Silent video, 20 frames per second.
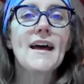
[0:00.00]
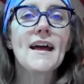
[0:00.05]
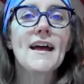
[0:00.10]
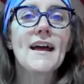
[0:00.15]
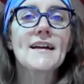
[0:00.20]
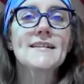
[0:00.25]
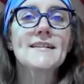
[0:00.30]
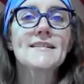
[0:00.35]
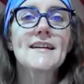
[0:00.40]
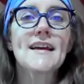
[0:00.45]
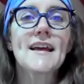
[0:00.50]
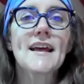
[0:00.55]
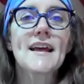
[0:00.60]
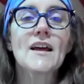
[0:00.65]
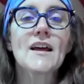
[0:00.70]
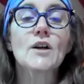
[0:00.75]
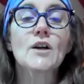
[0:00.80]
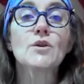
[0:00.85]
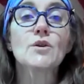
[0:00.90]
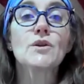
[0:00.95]
And
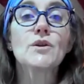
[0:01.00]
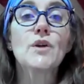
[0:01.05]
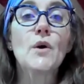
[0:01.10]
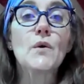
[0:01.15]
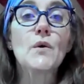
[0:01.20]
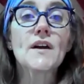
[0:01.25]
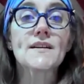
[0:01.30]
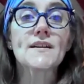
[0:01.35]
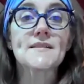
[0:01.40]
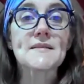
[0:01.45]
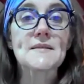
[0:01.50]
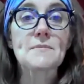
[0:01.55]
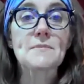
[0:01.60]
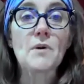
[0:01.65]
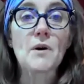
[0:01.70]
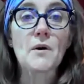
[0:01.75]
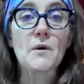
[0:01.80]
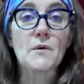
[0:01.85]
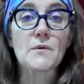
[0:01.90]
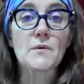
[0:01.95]
take
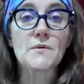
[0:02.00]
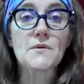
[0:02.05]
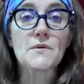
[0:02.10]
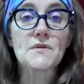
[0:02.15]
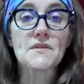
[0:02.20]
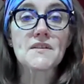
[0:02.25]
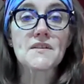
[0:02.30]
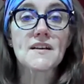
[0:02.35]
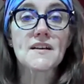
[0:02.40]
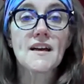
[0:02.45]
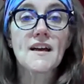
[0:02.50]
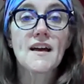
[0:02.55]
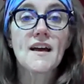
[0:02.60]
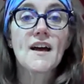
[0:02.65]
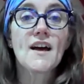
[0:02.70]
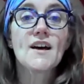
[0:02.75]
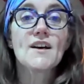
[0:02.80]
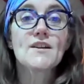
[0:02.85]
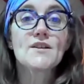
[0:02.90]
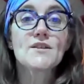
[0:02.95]
locust pose.
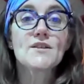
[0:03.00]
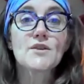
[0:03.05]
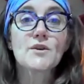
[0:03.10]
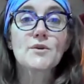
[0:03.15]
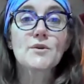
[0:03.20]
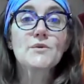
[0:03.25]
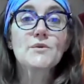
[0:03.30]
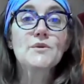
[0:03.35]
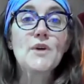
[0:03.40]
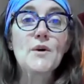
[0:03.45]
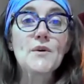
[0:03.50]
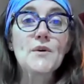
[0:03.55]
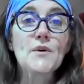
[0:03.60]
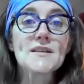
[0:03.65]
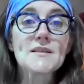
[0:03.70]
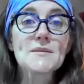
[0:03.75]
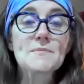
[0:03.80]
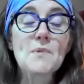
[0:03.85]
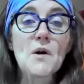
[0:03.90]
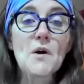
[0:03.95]
So
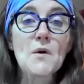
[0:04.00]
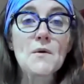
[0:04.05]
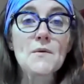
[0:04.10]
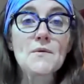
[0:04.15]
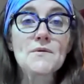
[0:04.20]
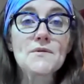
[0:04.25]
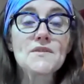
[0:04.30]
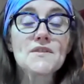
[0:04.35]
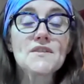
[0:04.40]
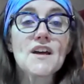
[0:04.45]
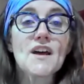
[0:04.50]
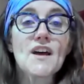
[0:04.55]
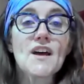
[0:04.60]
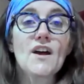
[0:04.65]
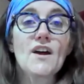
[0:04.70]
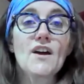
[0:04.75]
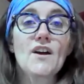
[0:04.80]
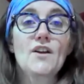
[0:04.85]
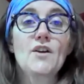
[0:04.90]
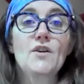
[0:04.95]
locust pose,
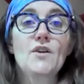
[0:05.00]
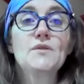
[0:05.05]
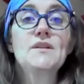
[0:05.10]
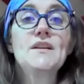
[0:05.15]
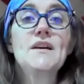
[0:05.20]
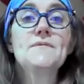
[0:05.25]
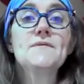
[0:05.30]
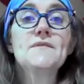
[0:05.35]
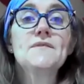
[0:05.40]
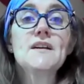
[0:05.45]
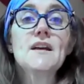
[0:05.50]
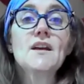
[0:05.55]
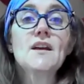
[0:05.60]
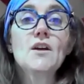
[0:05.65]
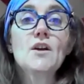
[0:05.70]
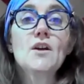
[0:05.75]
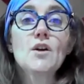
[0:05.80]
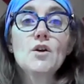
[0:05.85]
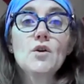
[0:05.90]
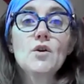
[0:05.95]
you're
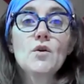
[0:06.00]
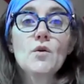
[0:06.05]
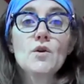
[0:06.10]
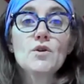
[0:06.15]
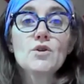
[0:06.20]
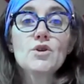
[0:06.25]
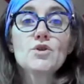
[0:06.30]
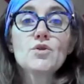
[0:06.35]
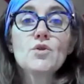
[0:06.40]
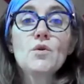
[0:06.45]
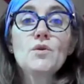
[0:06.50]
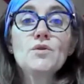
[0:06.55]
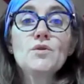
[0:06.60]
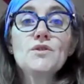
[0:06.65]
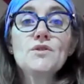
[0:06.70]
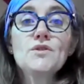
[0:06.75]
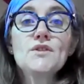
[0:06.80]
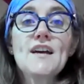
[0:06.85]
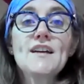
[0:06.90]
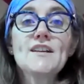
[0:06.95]
lifting your
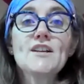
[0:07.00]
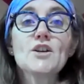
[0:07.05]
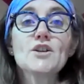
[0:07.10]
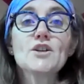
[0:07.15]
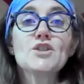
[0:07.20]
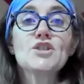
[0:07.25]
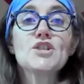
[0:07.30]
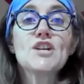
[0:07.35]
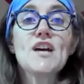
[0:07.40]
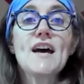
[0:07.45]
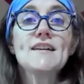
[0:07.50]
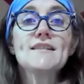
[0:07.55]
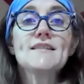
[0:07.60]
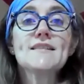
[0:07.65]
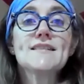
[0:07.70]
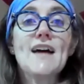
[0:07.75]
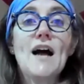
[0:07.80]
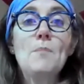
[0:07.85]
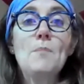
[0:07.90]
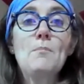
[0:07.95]
shoulders and your
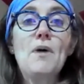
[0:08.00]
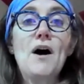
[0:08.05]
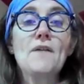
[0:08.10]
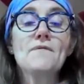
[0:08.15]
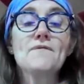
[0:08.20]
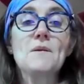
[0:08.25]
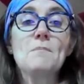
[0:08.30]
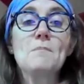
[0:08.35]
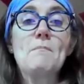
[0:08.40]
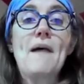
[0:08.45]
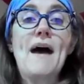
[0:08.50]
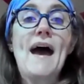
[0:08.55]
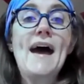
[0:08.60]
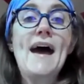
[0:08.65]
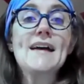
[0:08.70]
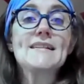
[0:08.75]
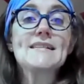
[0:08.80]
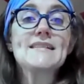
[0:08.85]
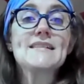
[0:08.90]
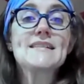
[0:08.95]
chest up off the
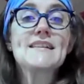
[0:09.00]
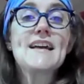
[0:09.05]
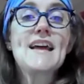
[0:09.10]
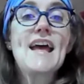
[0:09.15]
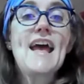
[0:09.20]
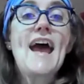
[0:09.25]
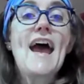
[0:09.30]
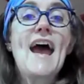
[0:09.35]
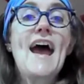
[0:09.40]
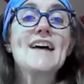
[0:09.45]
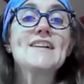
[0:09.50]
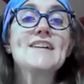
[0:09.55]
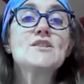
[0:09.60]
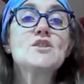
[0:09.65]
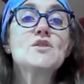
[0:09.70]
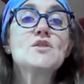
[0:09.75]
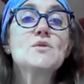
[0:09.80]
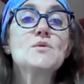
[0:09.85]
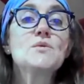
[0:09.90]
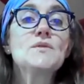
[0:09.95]
mat
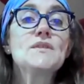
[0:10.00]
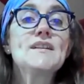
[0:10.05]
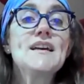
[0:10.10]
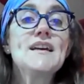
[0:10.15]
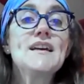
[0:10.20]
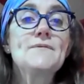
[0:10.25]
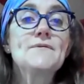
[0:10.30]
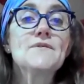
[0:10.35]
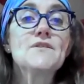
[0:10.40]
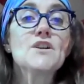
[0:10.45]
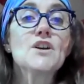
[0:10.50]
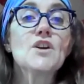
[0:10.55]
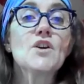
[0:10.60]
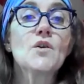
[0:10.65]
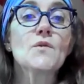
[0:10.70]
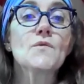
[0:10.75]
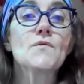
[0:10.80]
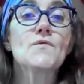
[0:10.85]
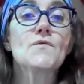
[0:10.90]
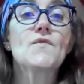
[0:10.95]
as you lift
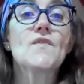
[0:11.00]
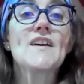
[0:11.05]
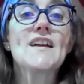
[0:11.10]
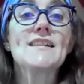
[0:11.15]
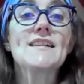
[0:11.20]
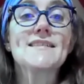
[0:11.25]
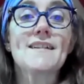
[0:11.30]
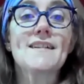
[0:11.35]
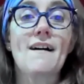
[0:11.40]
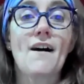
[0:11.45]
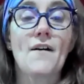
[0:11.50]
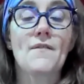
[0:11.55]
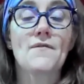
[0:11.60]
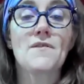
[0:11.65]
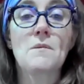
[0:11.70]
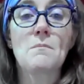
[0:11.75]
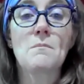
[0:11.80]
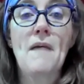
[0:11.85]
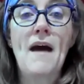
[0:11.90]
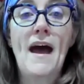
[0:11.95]
your feet
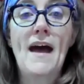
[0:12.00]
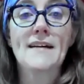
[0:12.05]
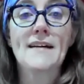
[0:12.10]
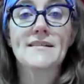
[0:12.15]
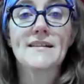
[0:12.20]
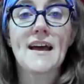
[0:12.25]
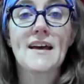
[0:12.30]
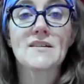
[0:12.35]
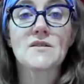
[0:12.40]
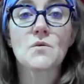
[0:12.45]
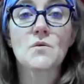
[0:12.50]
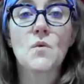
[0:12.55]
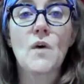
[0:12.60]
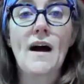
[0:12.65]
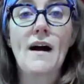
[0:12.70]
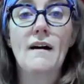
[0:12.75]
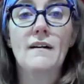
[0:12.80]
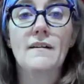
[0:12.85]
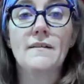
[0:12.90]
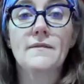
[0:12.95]
off the mat as
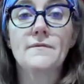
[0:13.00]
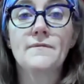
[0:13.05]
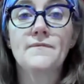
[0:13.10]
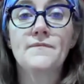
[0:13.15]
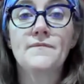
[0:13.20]
well.